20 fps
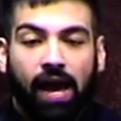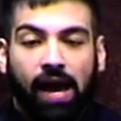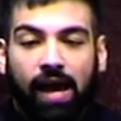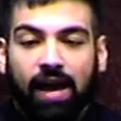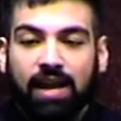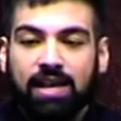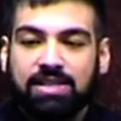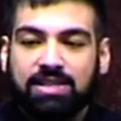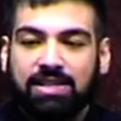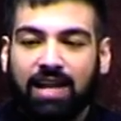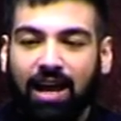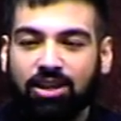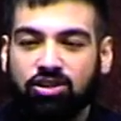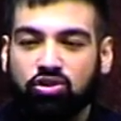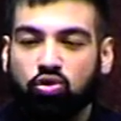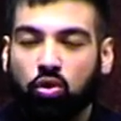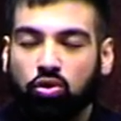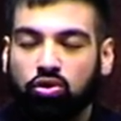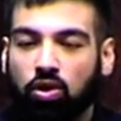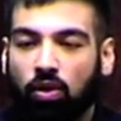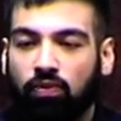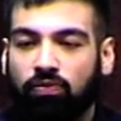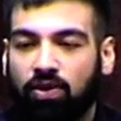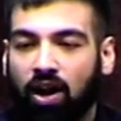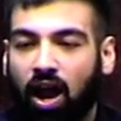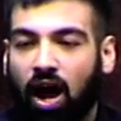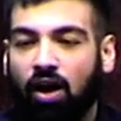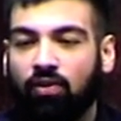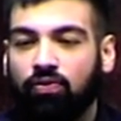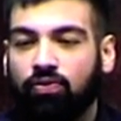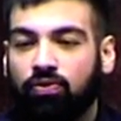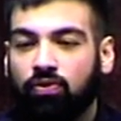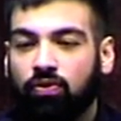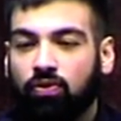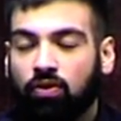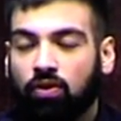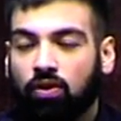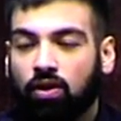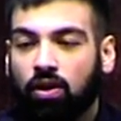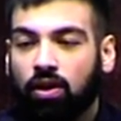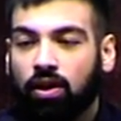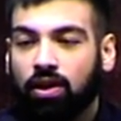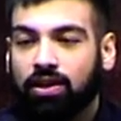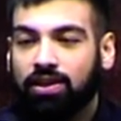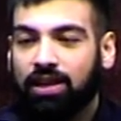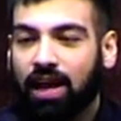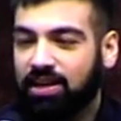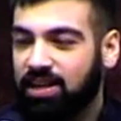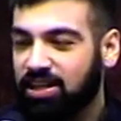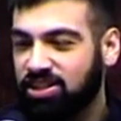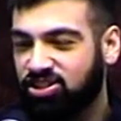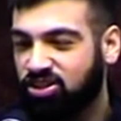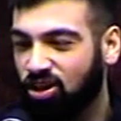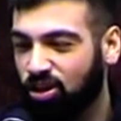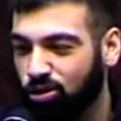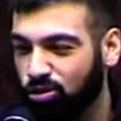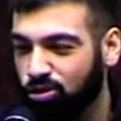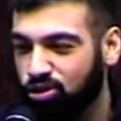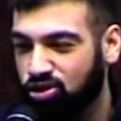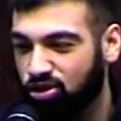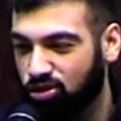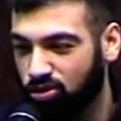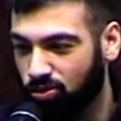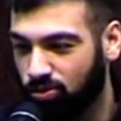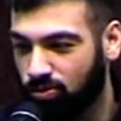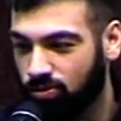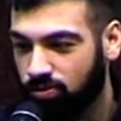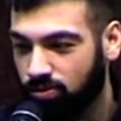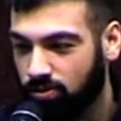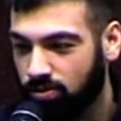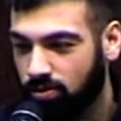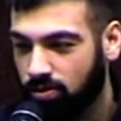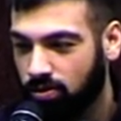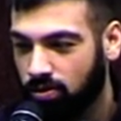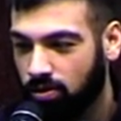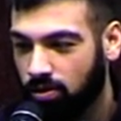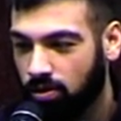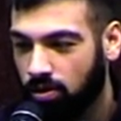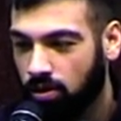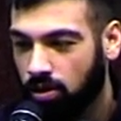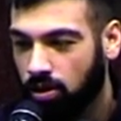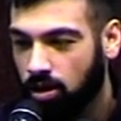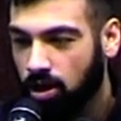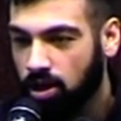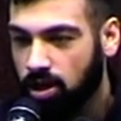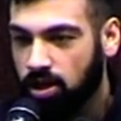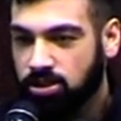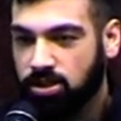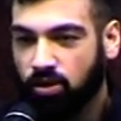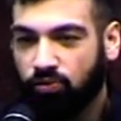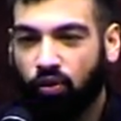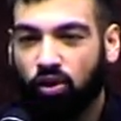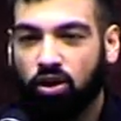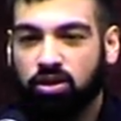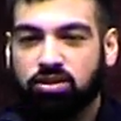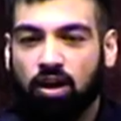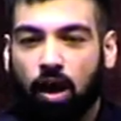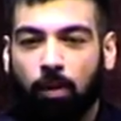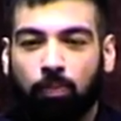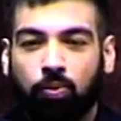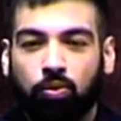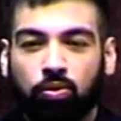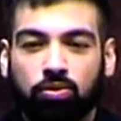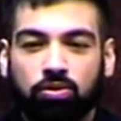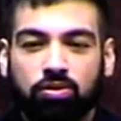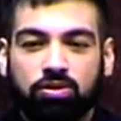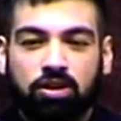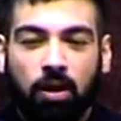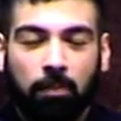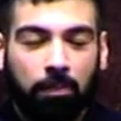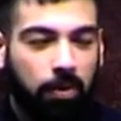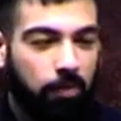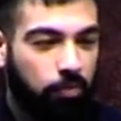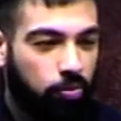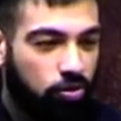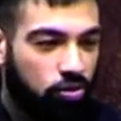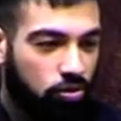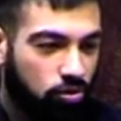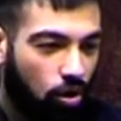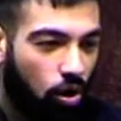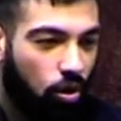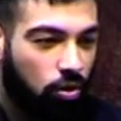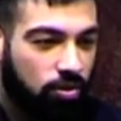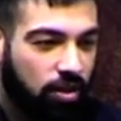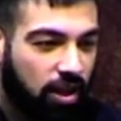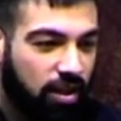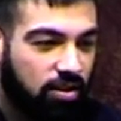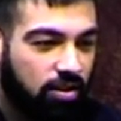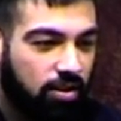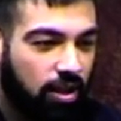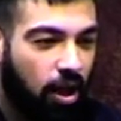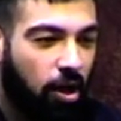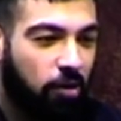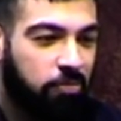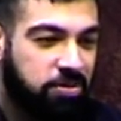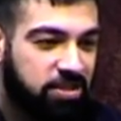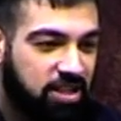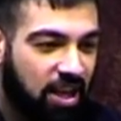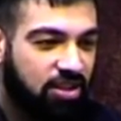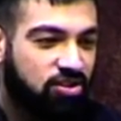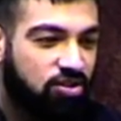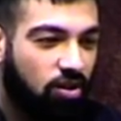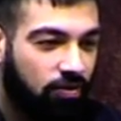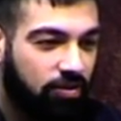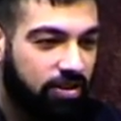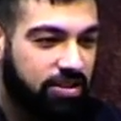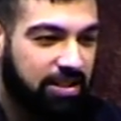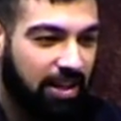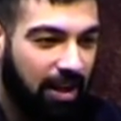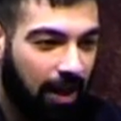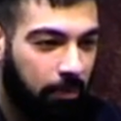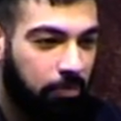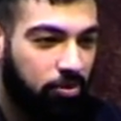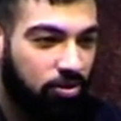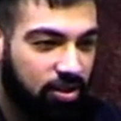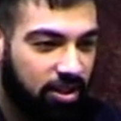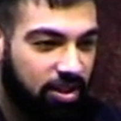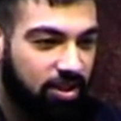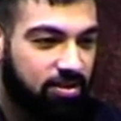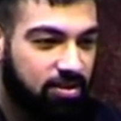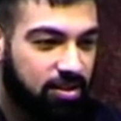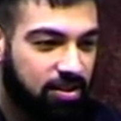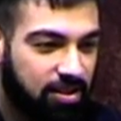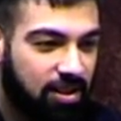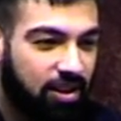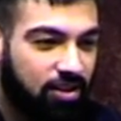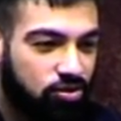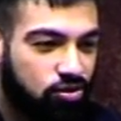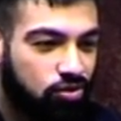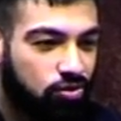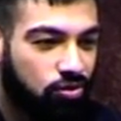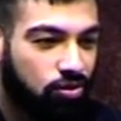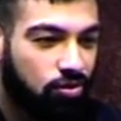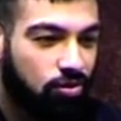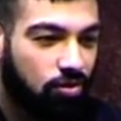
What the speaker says: is that sort of love that is delusional. So for example, some people, you know, that they obsess over celebrities. Isn't it true?